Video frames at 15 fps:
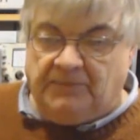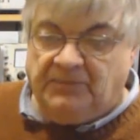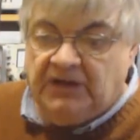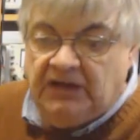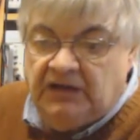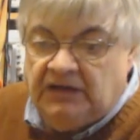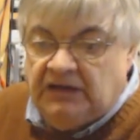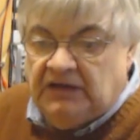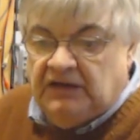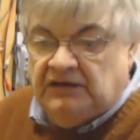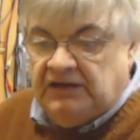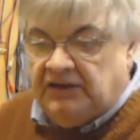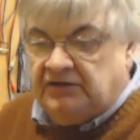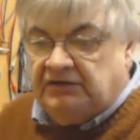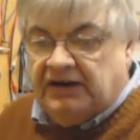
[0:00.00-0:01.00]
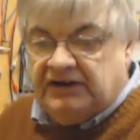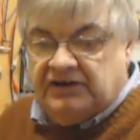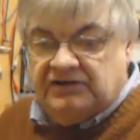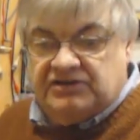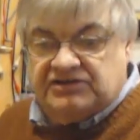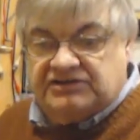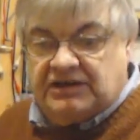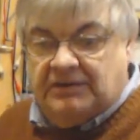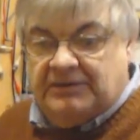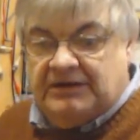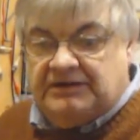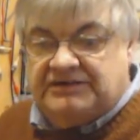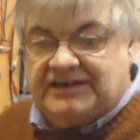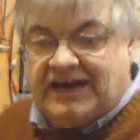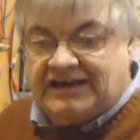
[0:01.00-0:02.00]
one. Another radio just come
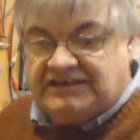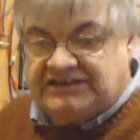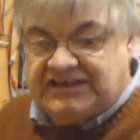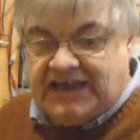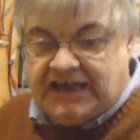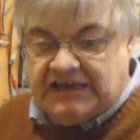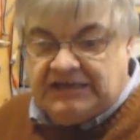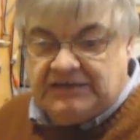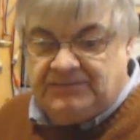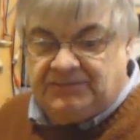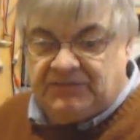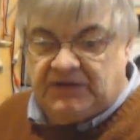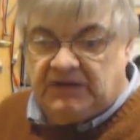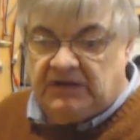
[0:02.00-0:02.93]
in. DAC 10.